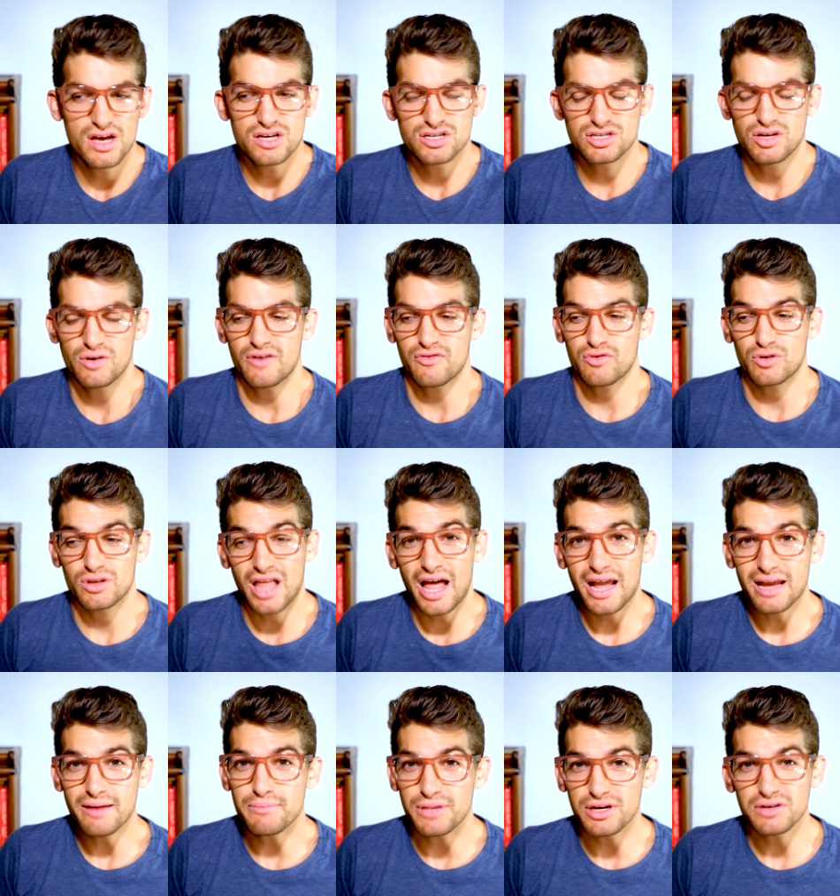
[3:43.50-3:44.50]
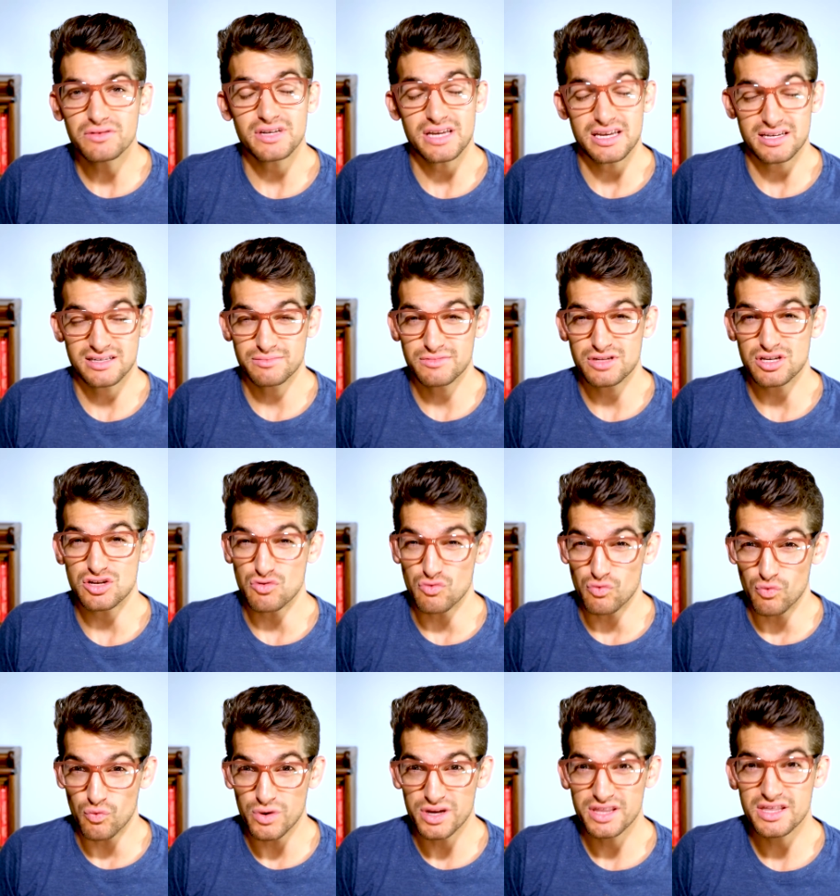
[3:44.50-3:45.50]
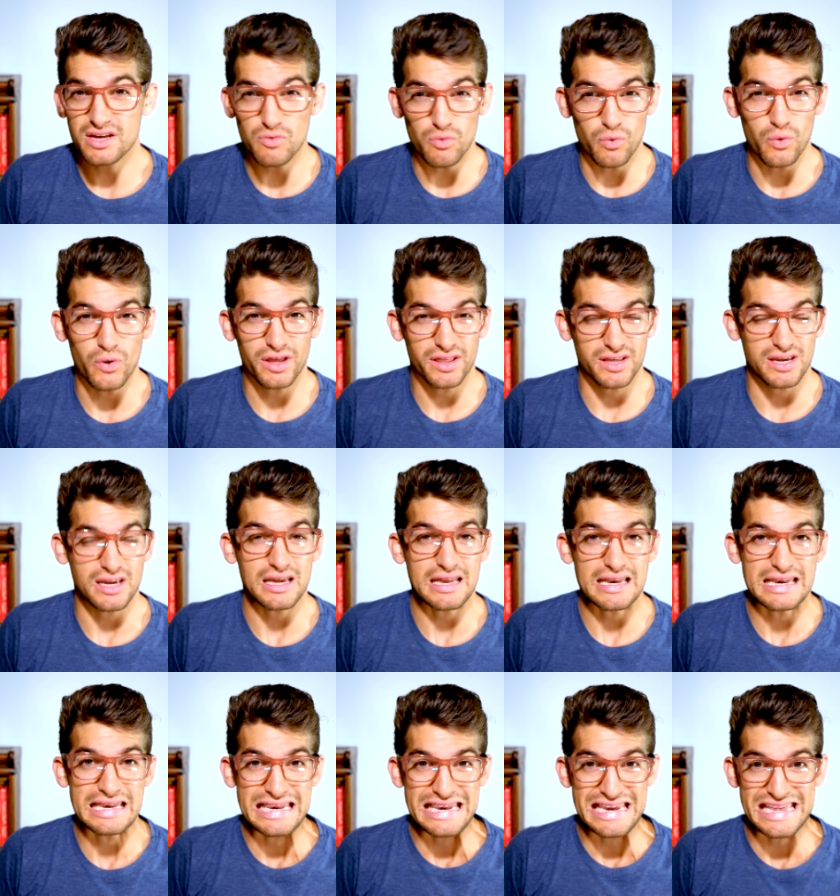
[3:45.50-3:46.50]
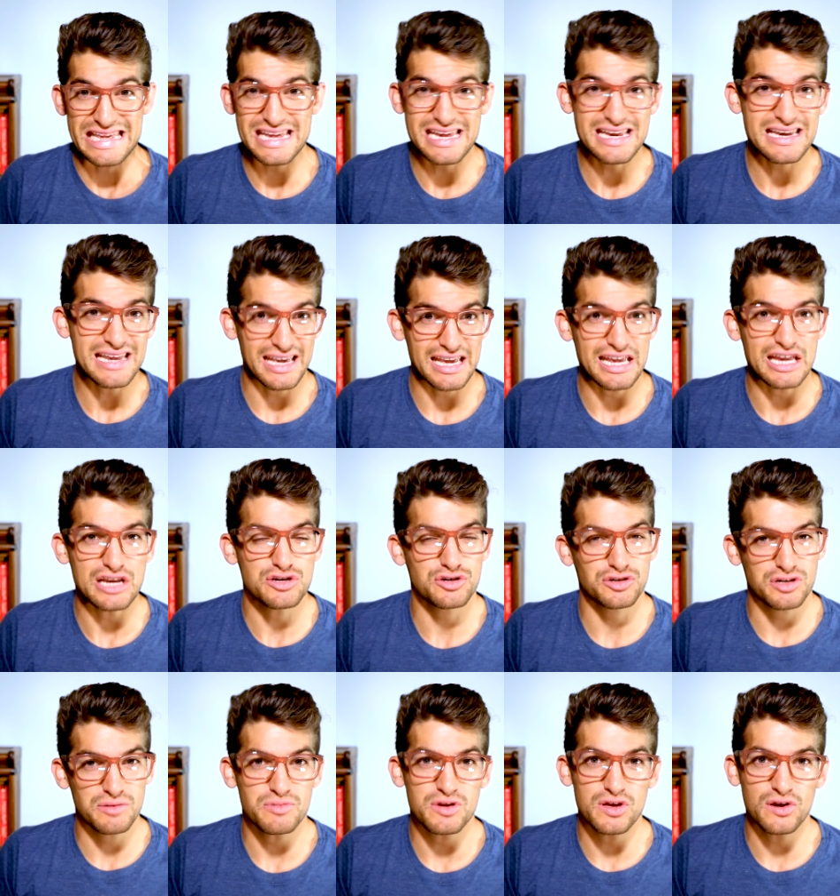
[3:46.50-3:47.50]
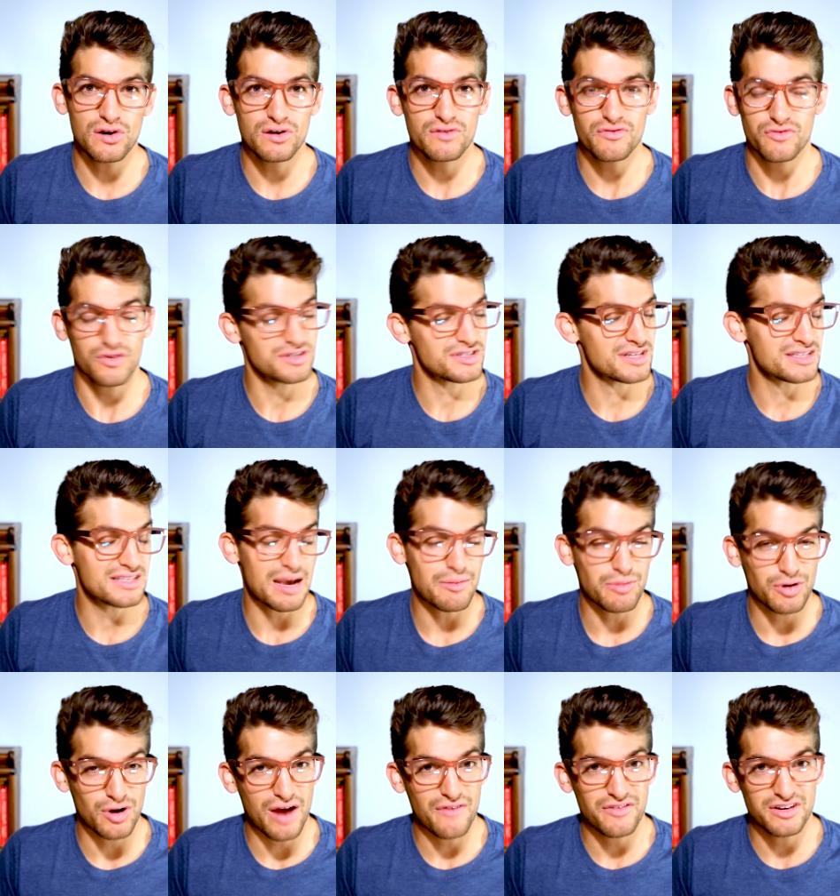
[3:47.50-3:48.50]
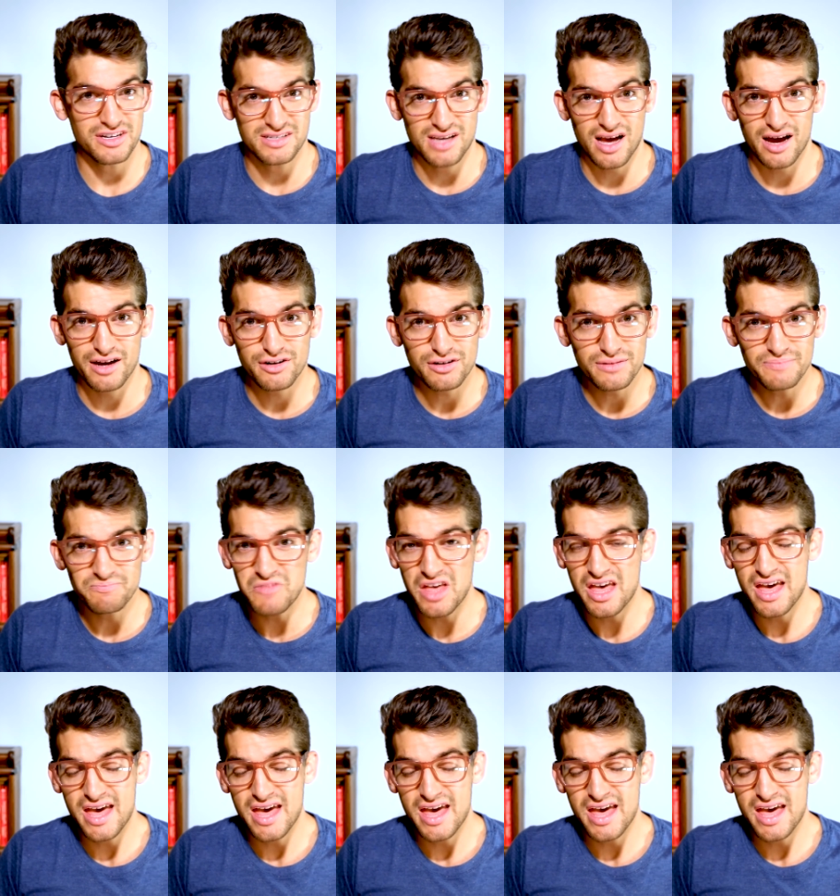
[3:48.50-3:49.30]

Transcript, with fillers: So if reliability is something you really, really need in your computer, for instance, I'm a graphic designer,